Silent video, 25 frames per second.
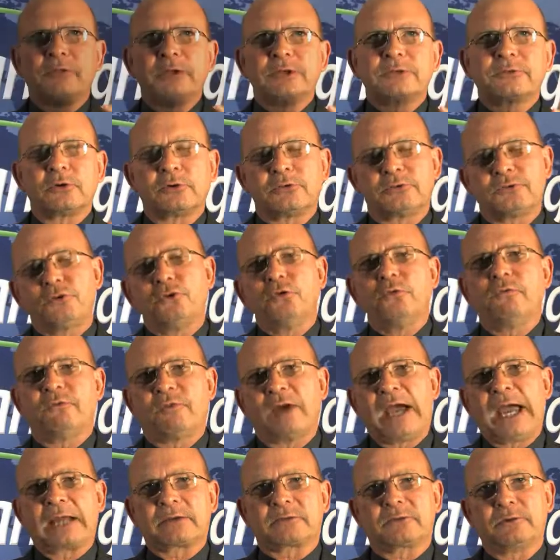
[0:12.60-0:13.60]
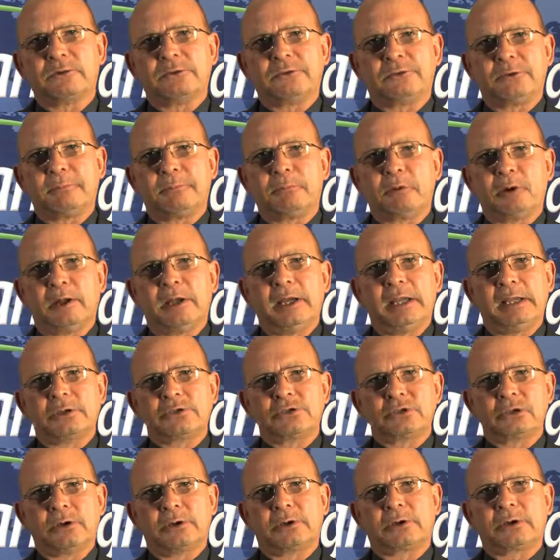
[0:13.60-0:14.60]
think there's two factors in play
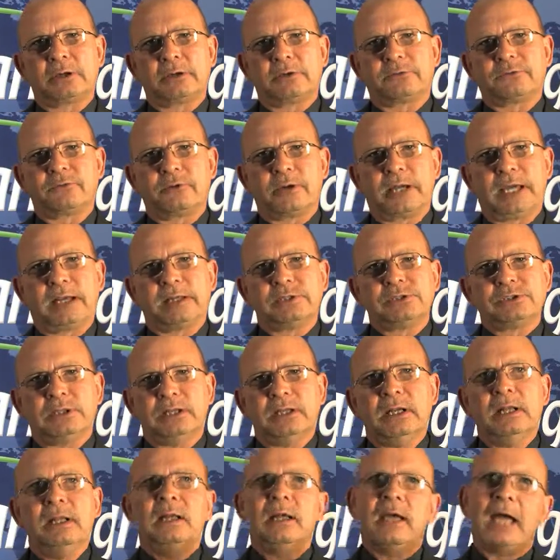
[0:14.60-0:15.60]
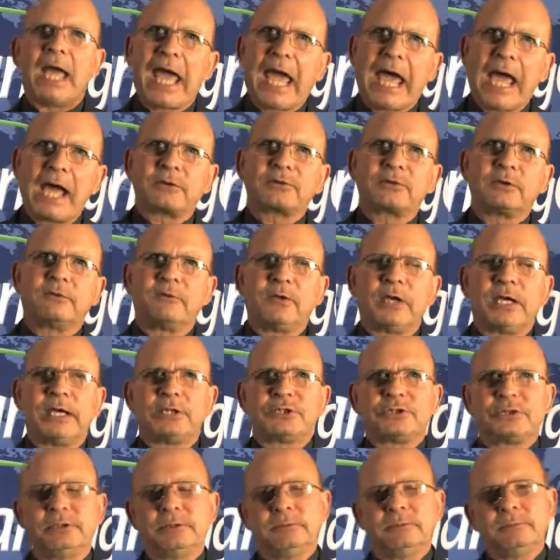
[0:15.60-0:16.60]
as you look at a strategy:
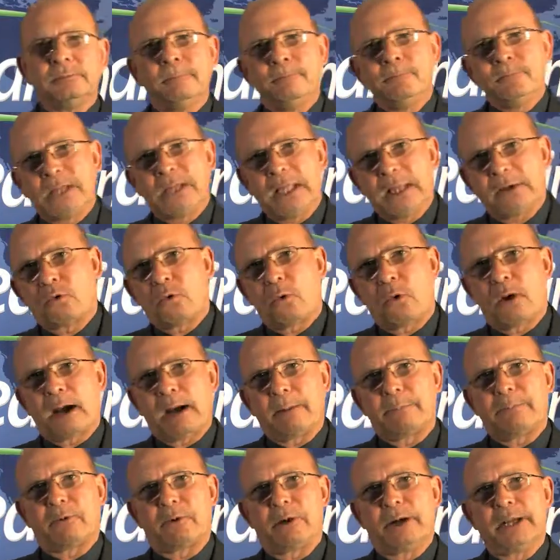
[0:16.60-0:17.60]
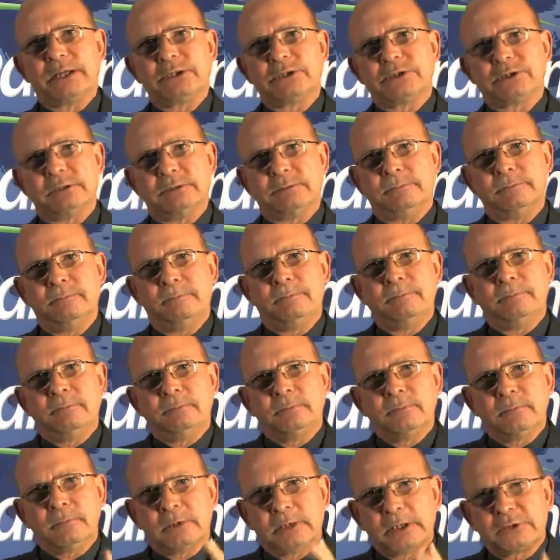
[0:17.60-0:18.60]
activation and cooperation.
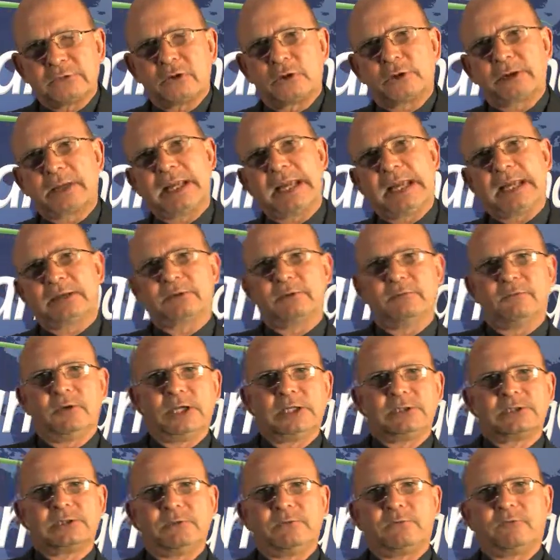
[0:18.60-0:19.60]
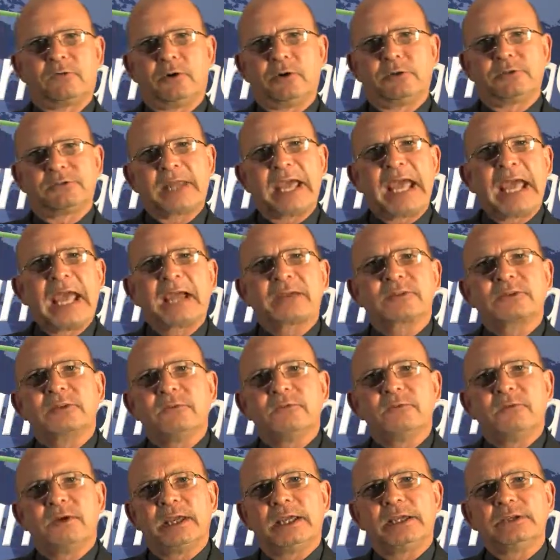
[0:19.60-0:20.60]
Let's look at activation first.
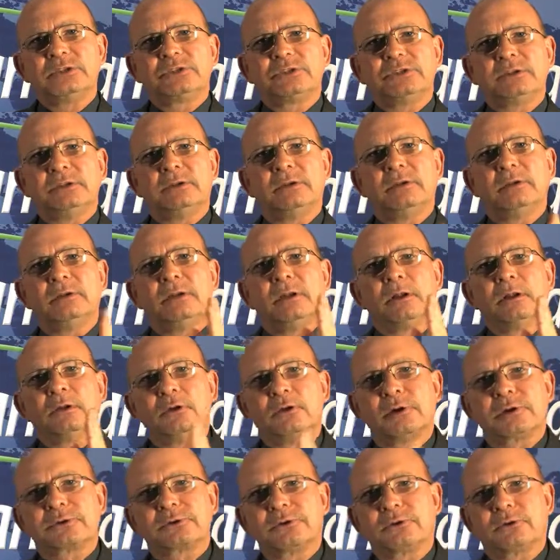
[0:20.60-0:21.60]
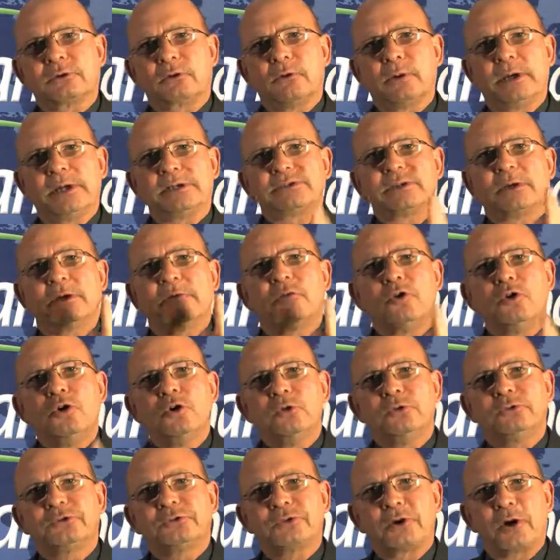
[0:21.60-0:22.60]
Activation looks at the question of
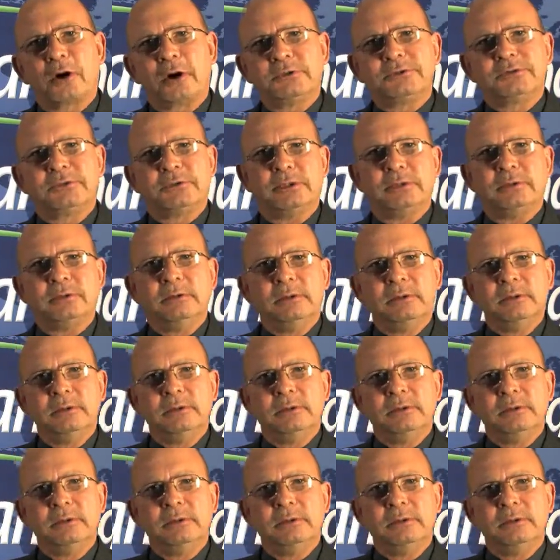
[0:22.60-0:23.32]
who starts it.